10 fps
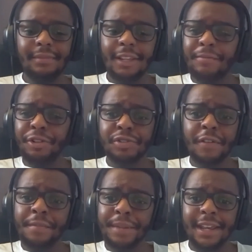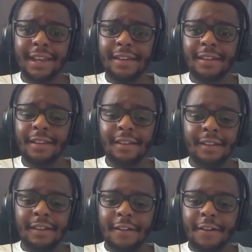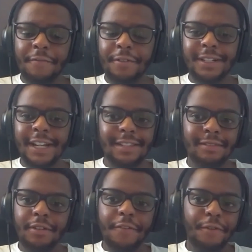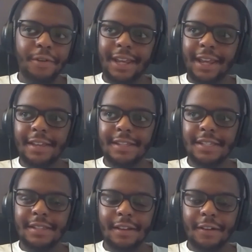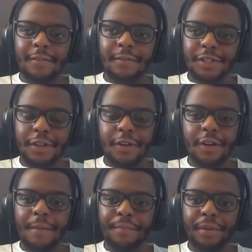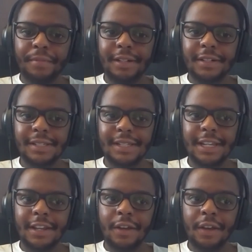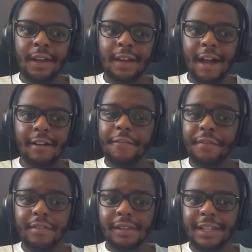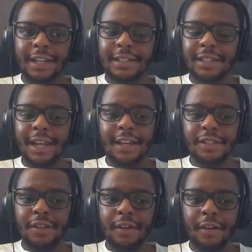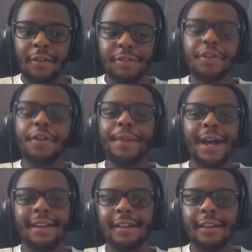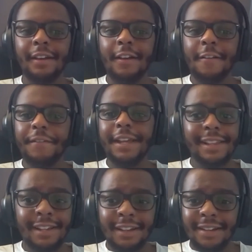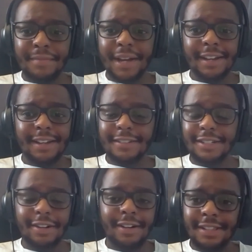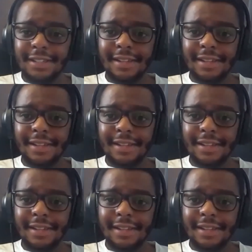I'm not sure I'm gonna be here for the next 3 or 4 years. So I'm probably gonna see how I feel at the end of the day. So I always go by feeling and by chance.